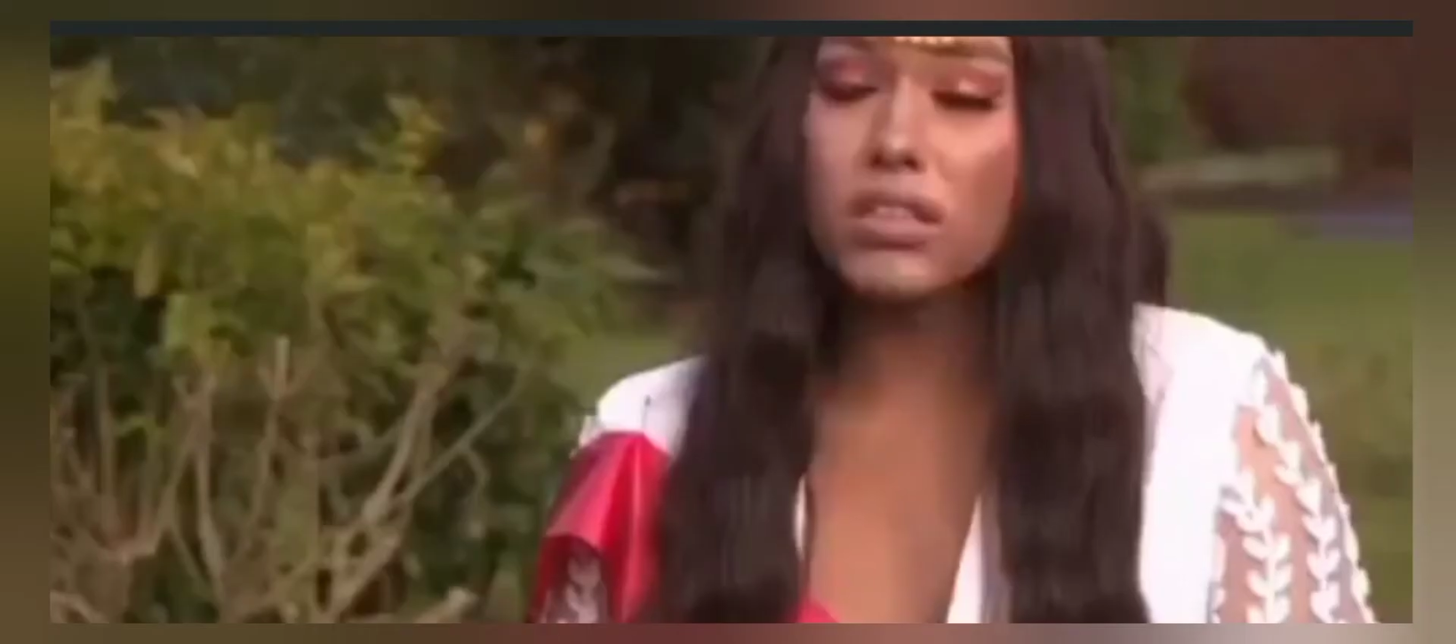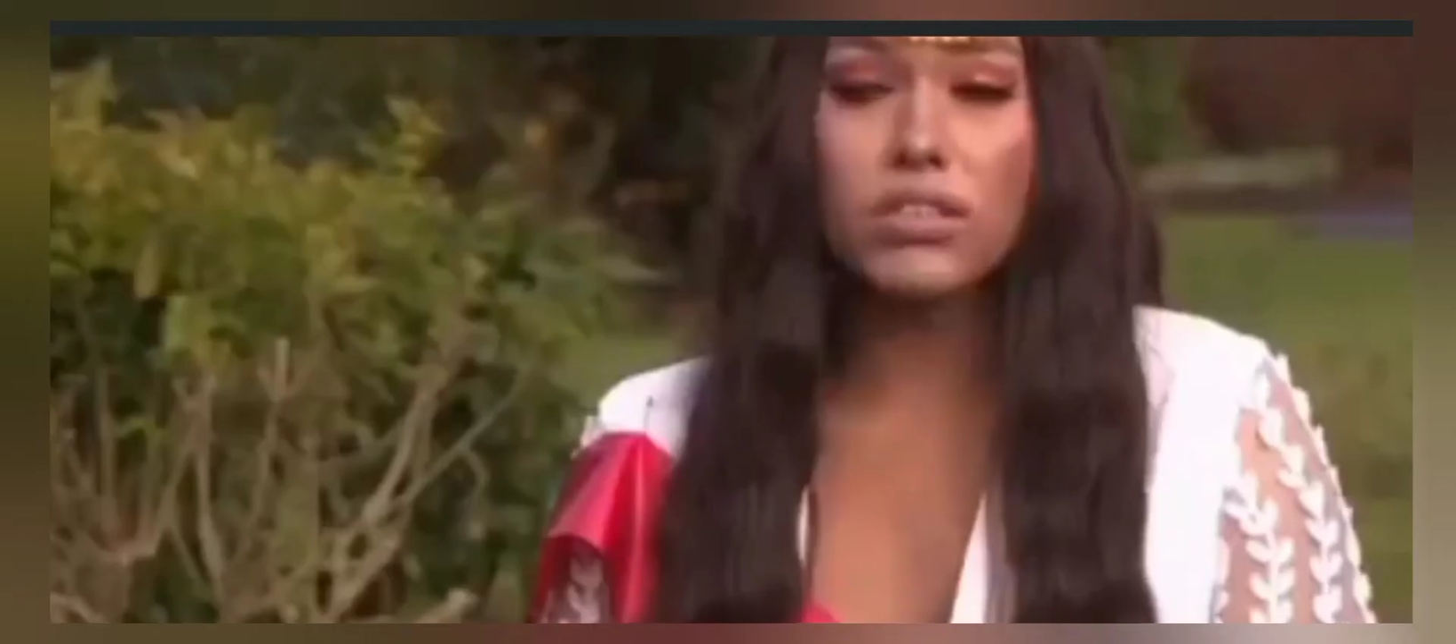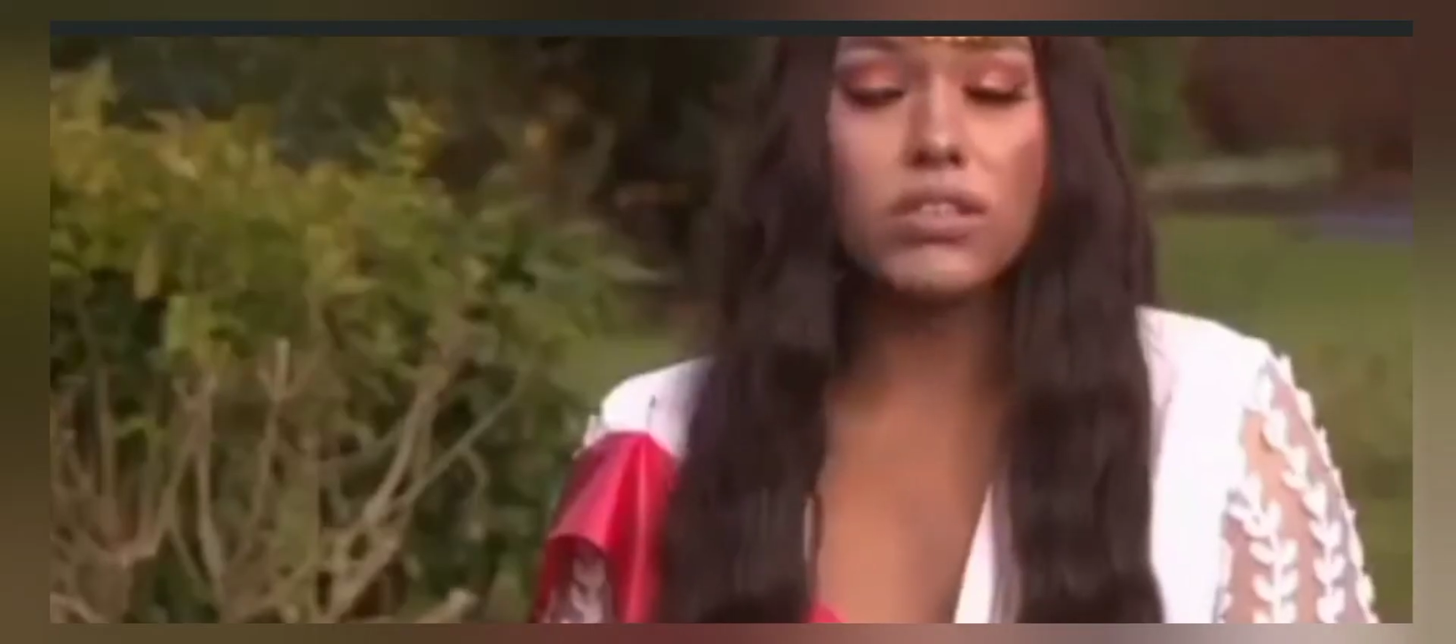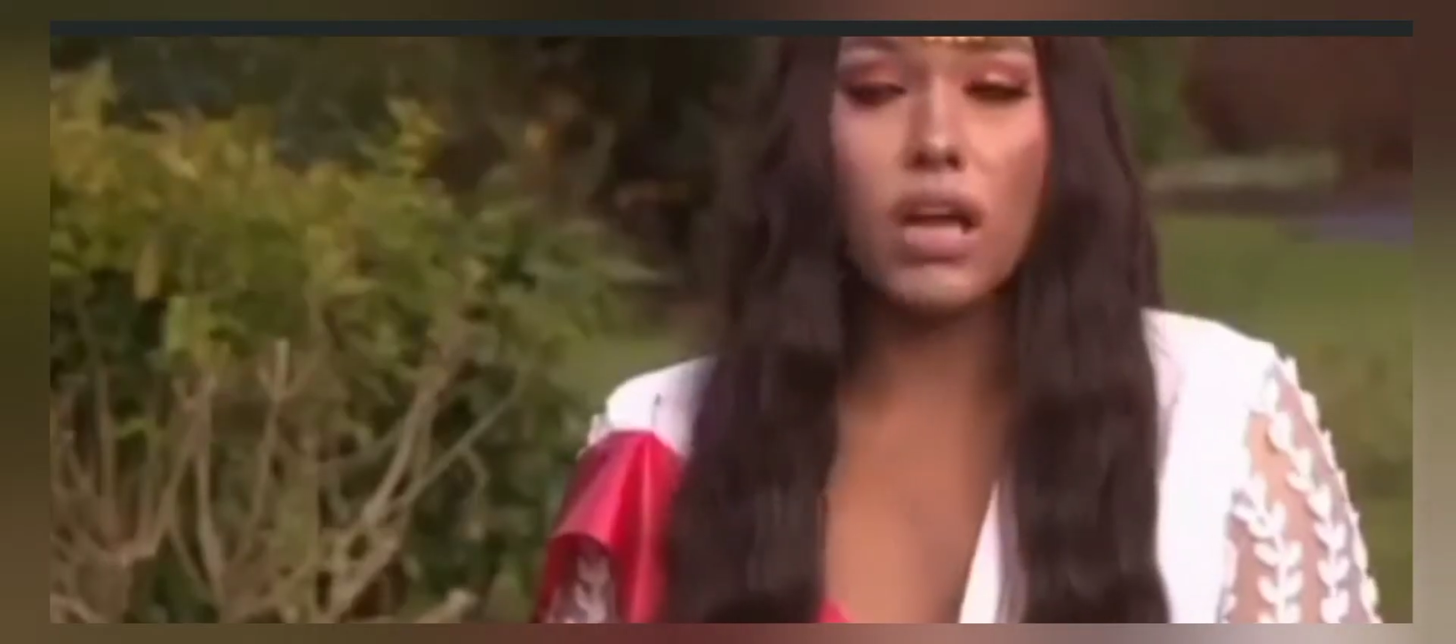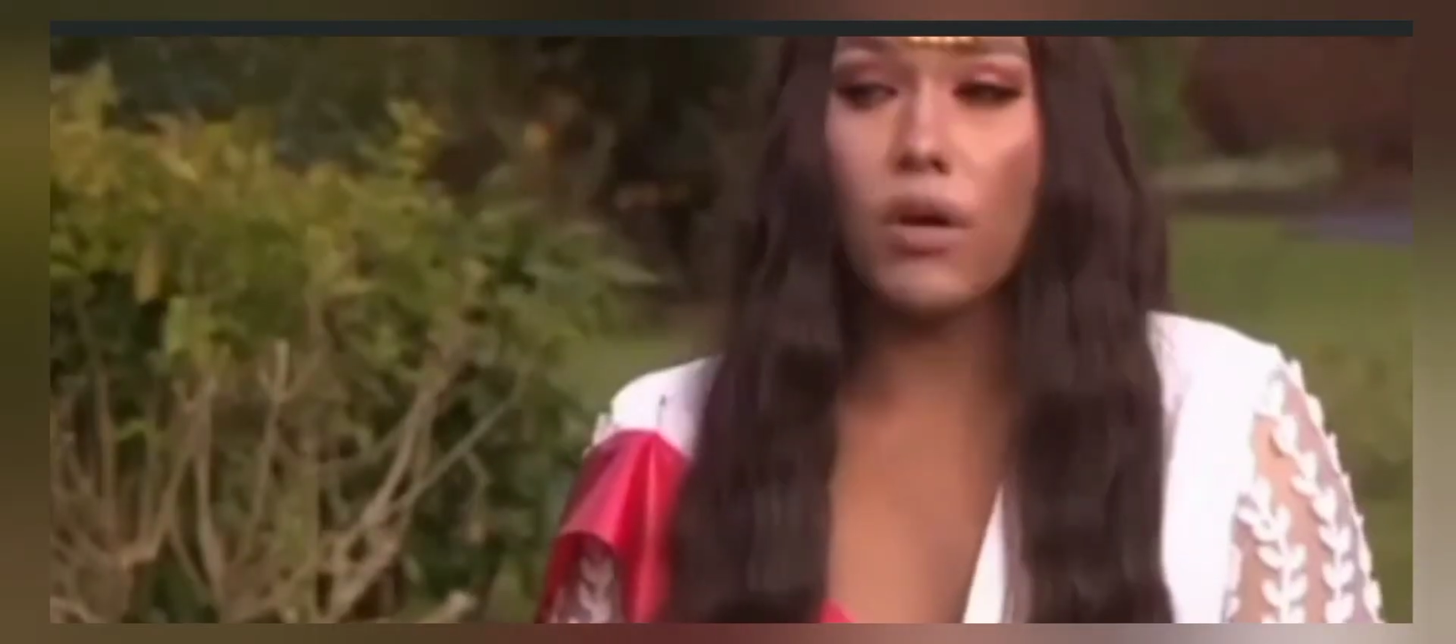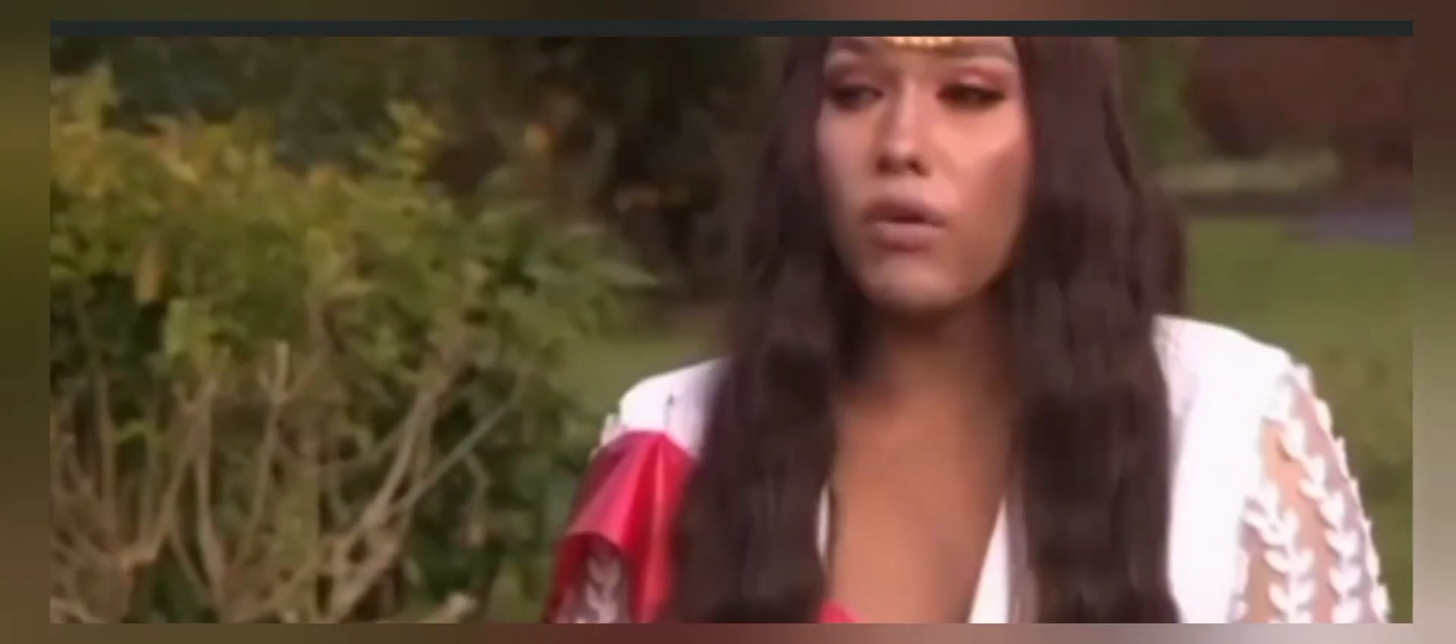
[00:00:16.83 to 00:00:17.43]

No,